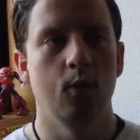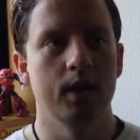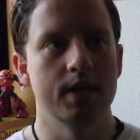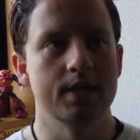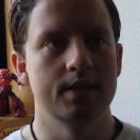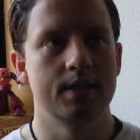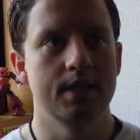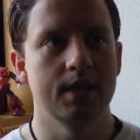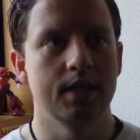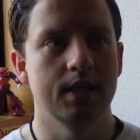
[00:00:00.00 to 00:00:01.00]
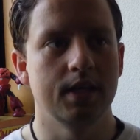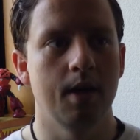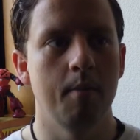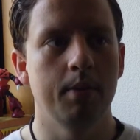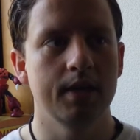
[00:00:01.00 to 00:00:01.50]
was the
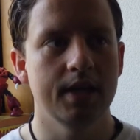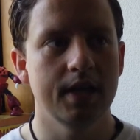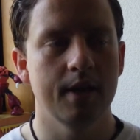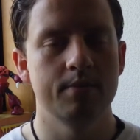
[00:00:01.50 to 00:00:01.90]
complete